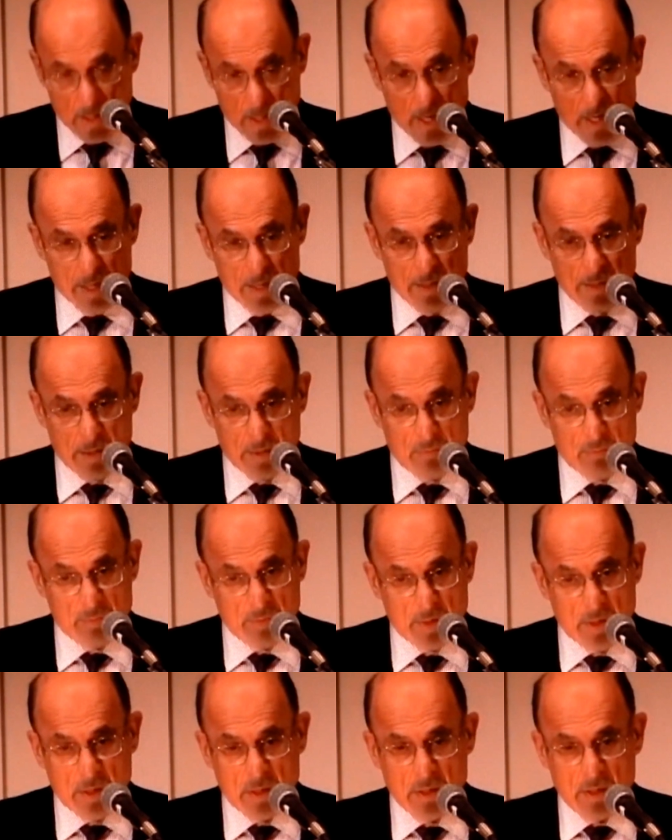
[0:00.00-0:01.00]
kind
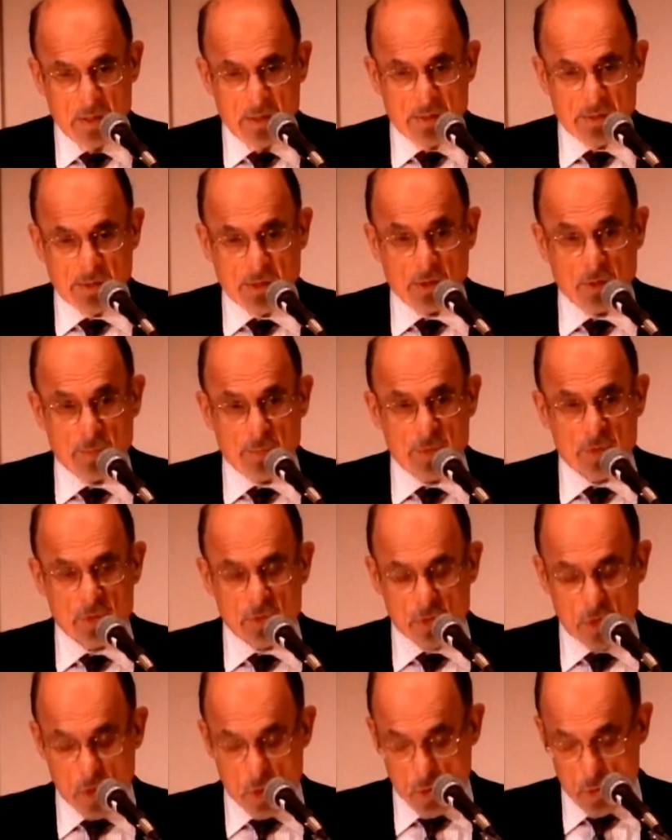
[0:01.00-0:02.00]
of
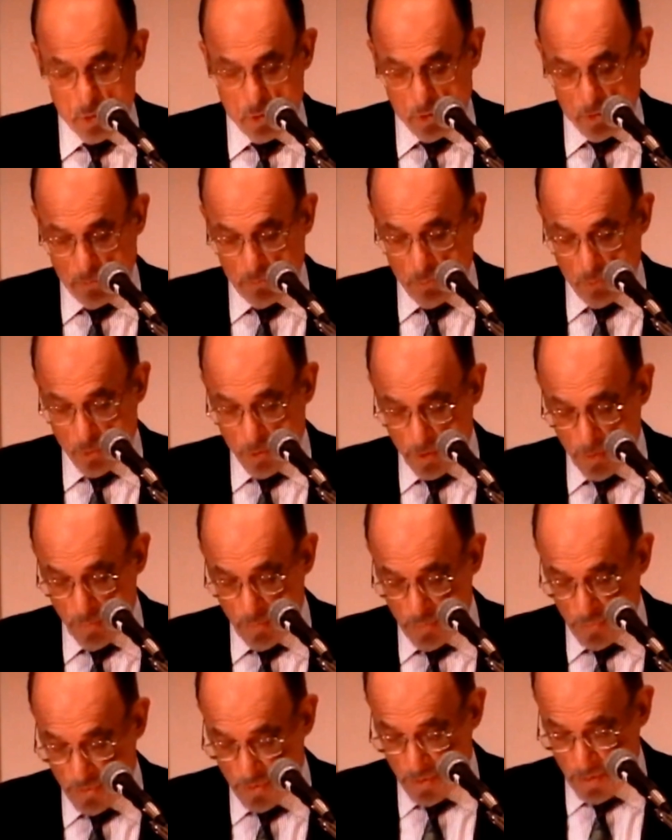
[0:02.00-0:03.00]
therapist
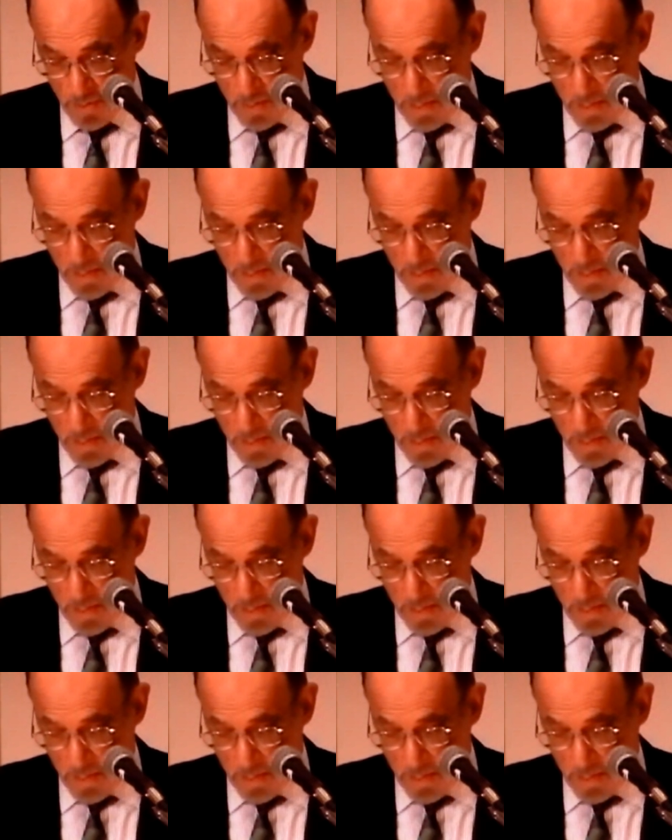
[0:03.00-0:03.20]
uniforms.